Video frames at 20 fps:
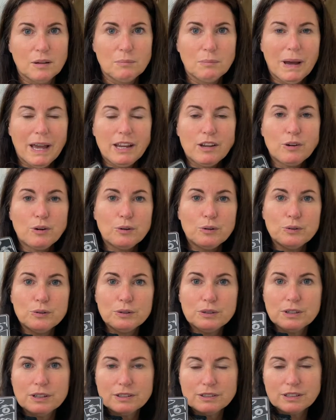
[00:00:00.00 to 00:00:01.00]
My
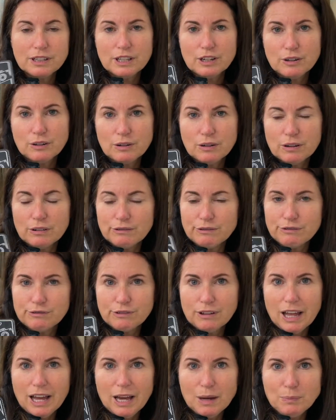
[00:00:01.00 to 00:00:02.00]
cool little
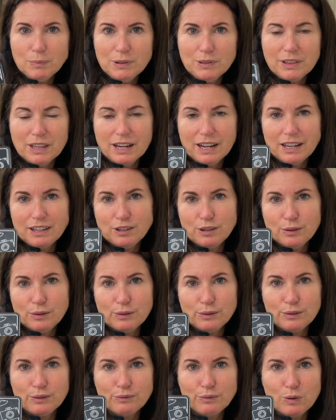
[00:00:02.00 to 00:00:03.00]
flap that I
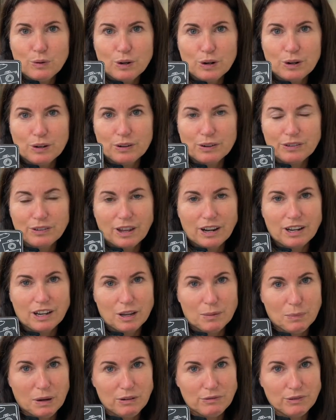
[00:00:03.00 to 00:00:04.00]
use for setting
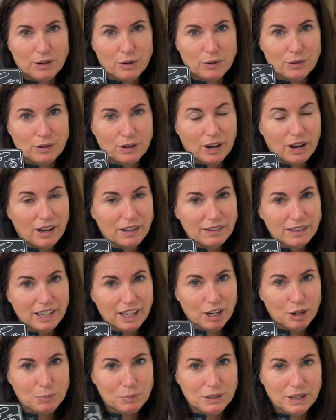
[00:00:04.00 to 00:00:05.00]
up my phone on the
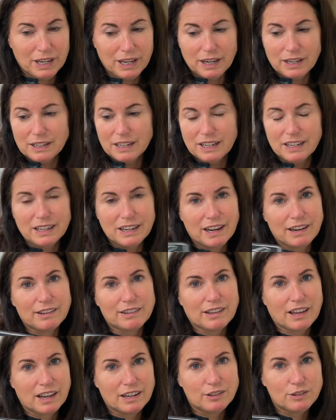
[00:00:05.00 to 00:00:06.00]
airplane in
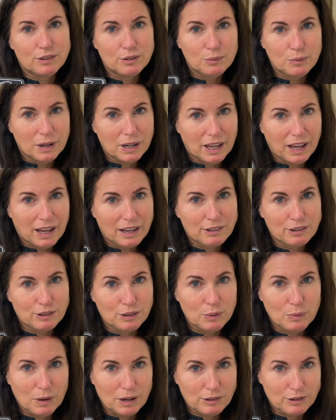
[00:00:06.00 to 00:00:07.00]
case I do want to
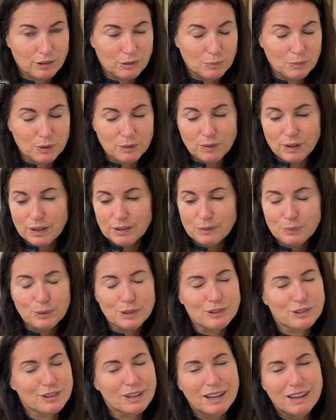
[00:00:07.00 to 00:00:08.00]
actually watch some movies,
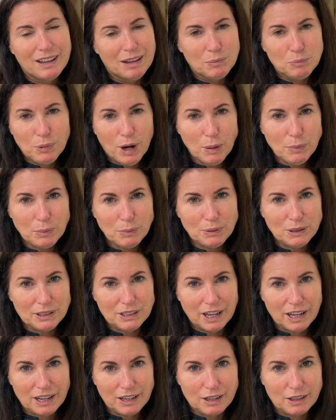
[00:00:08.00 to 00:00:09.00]
which probably
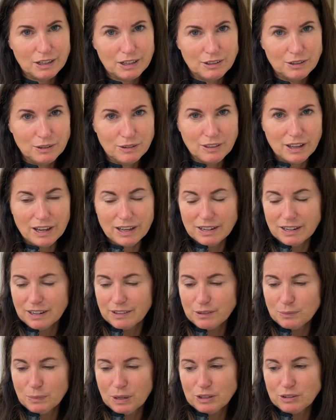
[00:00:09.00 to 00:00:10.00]
not going to do that
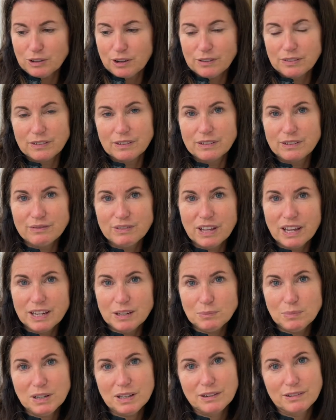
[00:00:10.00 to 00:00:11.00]
as much on this
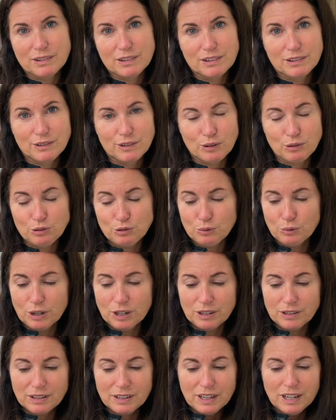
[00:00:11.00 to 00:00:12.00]
flight because it is so
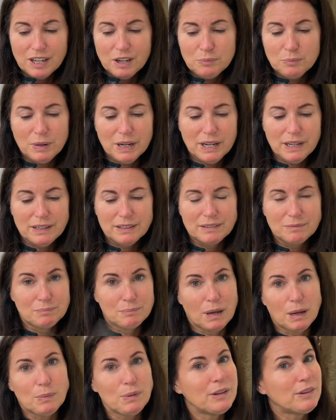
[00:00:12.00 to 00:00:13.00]
short, but
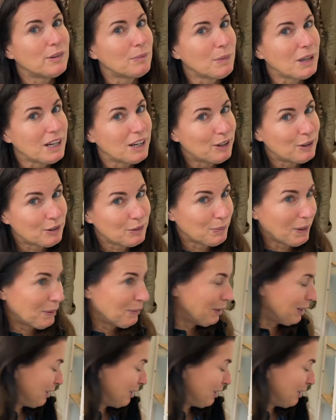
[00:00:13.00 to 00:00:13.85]
maybe somebody else might want